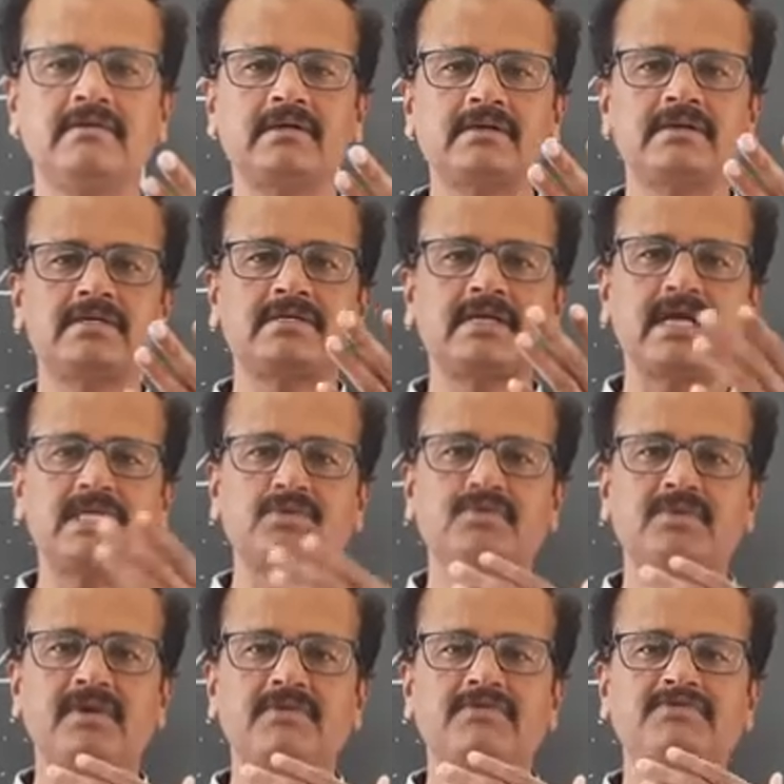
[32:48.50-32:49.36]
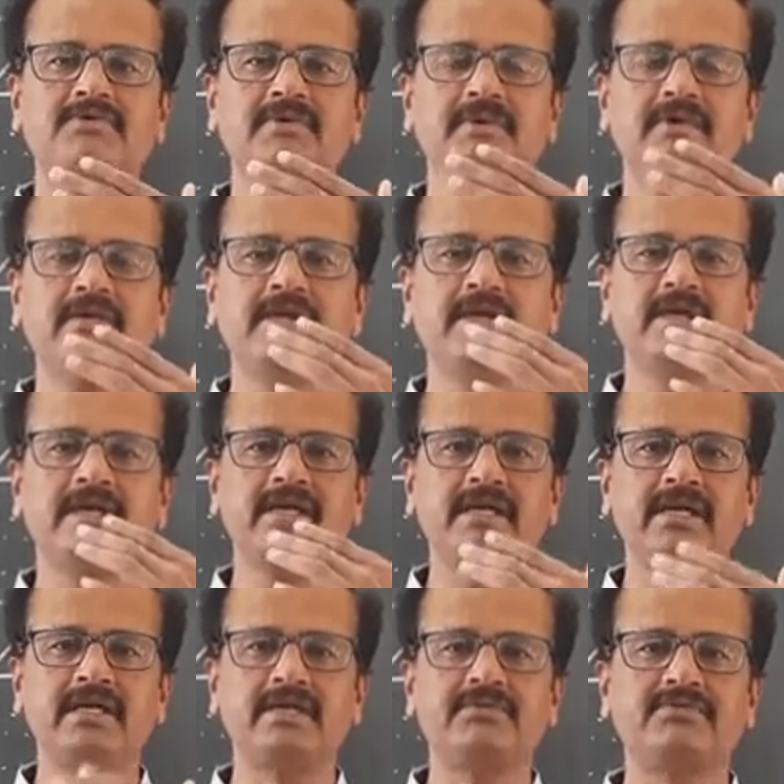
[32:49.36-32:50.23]
transfer of
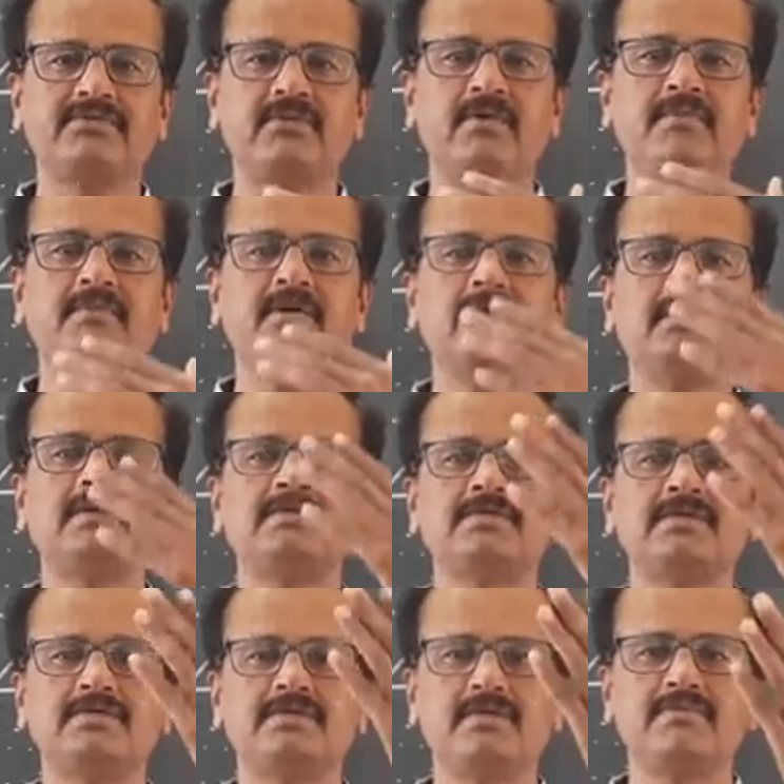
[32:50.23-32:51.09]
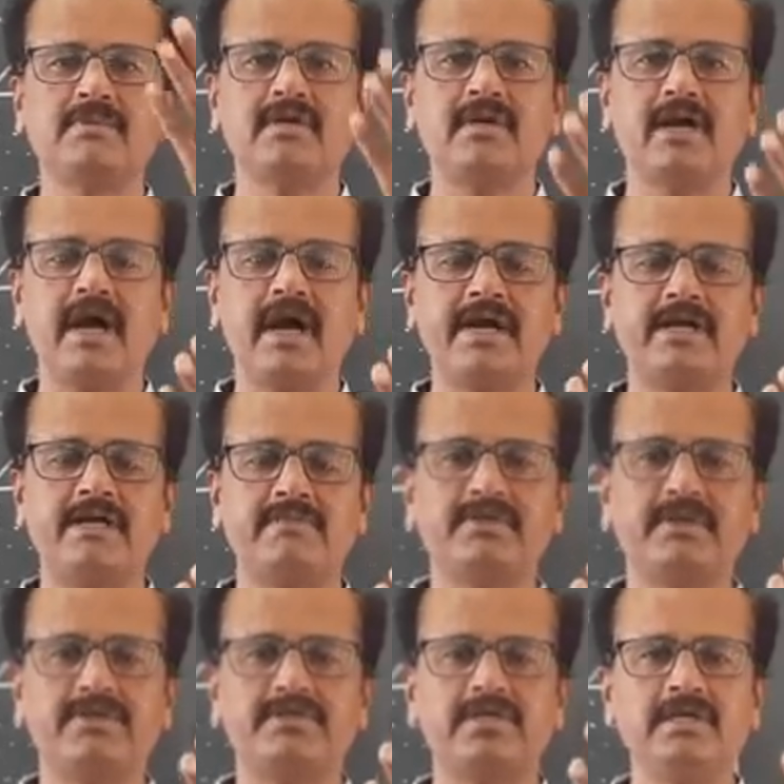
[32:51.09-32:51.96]
heat from a system at high
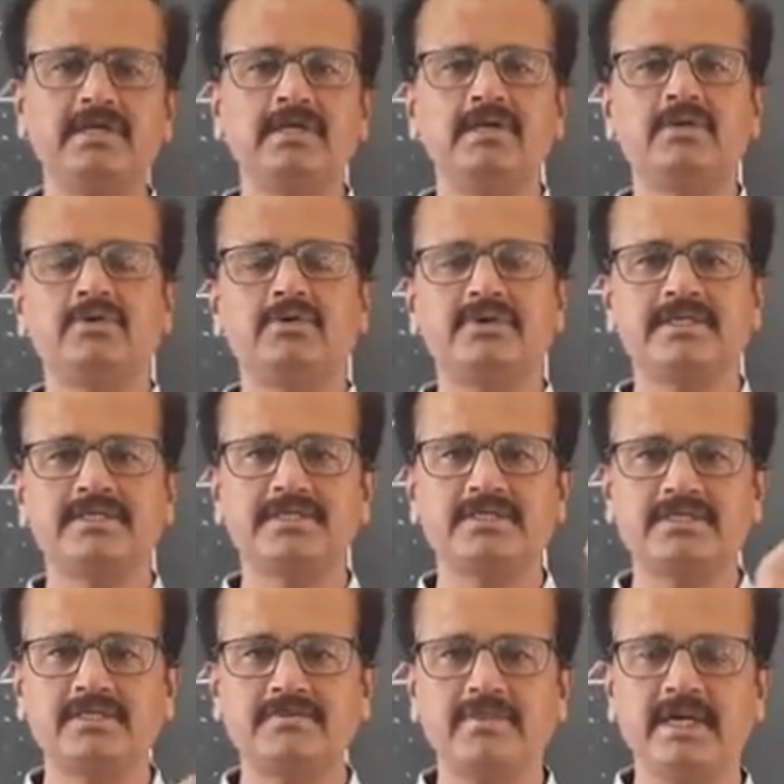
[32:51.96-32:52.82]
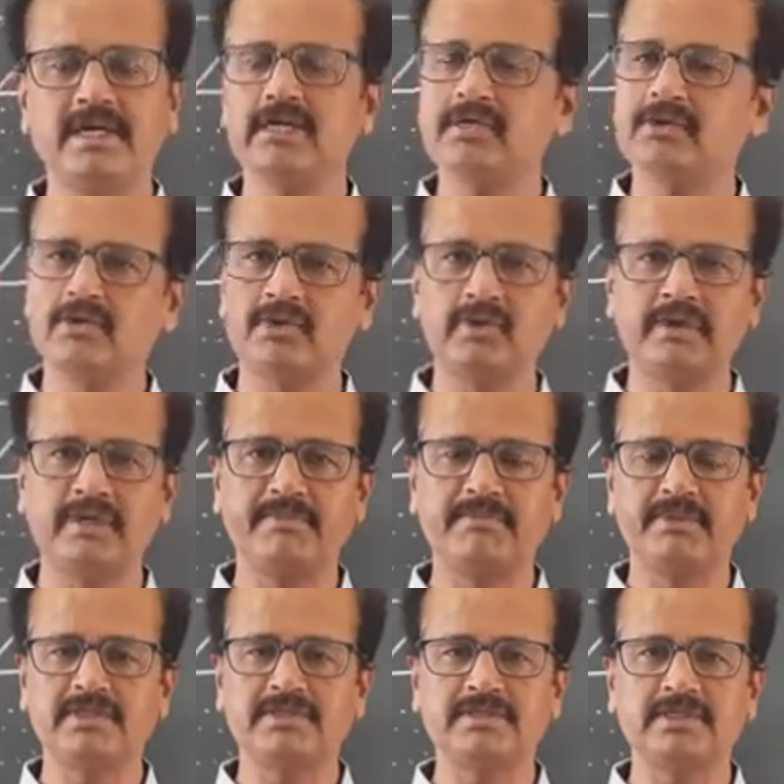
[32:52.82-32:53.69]
temperature to a system at low
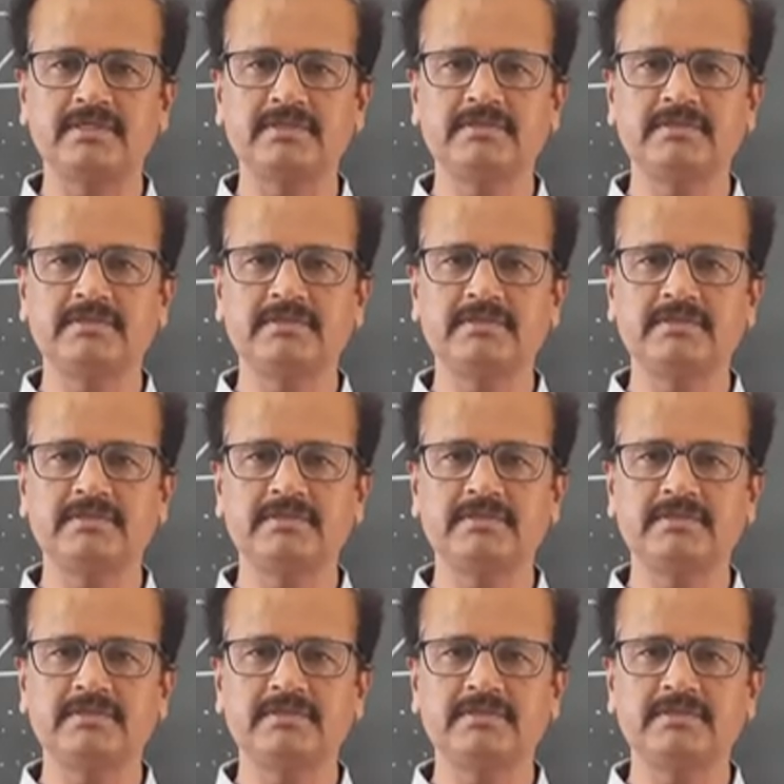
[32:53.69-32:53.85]
temperature.